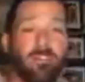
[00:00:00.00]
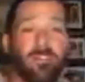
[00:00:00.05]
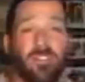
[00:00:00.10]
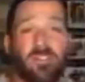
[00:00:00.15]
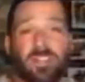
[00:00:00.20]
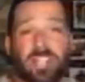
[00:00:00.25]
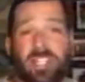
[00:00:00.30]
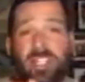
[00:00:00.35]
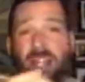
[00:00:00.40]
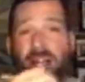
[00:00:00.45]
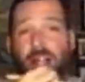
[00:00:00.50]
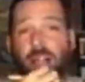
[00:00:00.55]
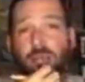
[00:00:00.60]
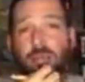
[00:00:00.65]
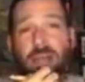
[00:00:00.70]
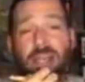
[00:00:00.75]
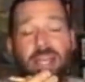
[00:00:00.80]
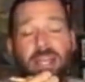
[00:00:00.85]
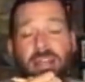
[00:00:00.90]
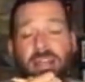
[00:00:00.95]
a $15
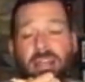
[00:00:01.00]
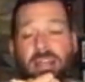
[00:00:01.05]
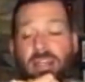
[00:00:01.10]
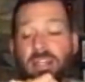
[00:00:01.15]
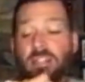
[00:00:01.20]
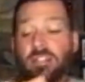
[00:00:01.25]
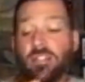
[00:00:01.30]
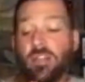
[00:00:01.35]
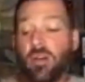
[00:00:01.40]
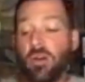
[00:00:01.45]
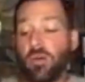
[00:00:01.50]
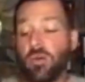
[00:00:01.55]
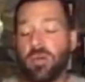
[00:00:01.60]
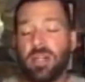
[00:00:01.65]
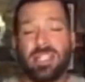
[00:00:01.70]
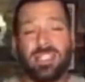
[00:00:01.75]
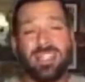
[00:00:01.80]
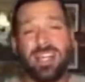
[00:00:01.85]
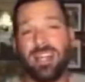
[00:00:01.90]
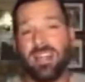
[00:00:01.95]
bait, so
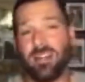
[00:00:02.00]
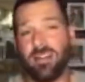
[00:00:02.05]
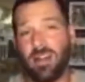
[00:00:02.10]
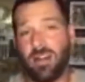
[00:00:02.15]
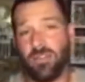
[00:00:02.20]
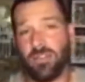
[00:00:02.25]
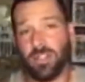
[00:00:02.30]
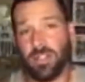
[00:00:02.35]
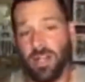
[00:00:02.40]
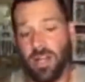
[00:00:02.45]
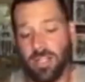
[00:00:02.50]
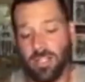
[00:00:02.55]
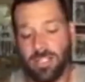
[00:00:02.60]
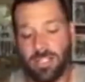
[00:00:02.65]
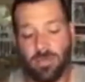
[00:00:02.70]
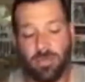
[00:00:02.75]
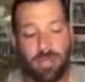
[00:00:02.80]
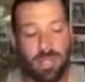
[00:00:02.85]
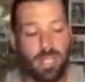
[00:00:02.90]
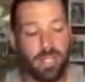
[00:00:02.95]
it's not going to cover the cost of
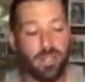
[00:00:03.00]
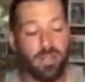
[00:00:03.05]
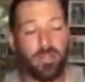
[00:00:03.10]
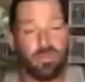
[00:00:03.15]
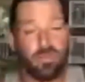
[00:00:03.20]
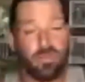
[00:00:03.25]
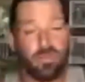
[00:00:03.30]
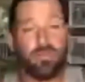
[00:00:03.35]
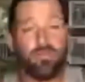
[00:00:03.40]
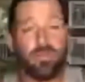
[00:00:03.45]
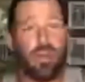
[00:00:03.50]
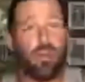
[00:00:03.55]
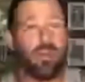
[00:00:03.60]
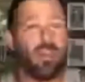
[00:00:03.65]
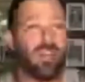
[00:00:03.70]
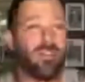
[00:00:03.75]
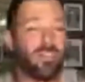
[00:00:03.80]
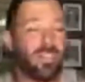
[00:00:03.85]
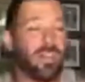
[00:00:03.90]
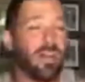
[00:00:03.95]
the bait, probably not
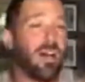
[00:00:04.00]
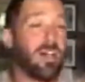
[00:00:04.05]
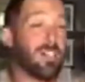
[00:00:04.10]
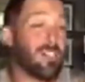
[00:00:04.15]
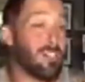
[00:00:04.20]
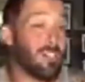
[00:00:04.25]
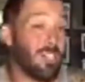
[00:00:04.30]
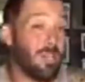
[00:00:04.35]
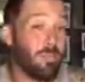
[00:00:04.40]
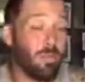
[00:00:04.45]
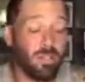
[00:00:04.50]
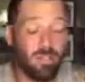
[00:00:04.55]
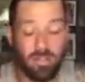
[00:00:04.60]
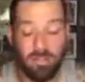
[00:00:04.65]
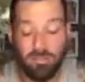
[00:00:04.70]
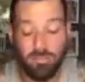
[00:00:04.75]
even the cost of the shipping.